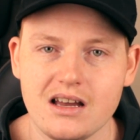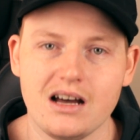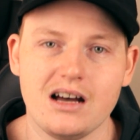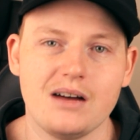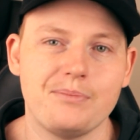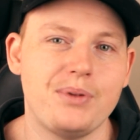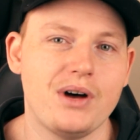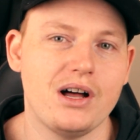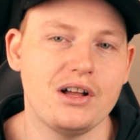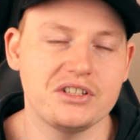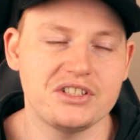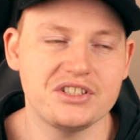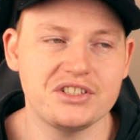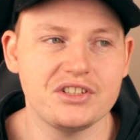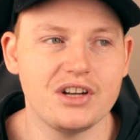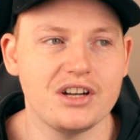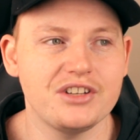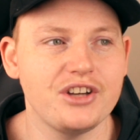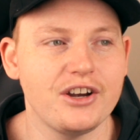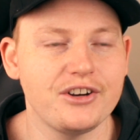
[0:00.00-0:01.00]
But
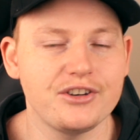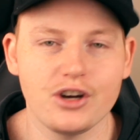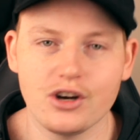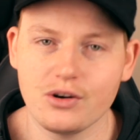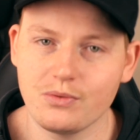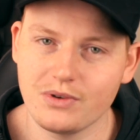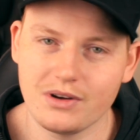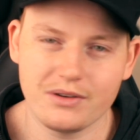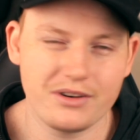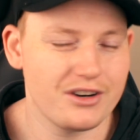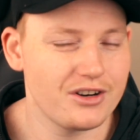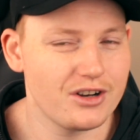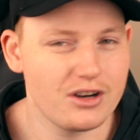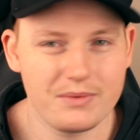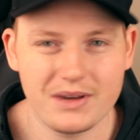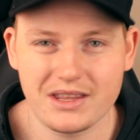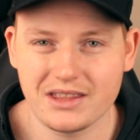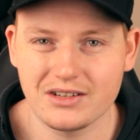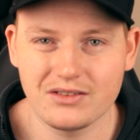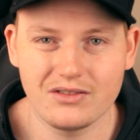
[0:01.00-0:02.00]
I don't know
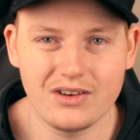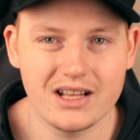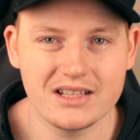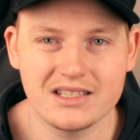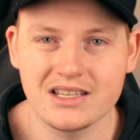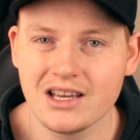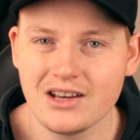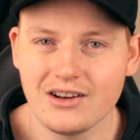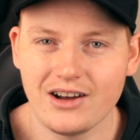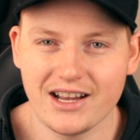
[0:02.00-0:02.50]
about the Knights.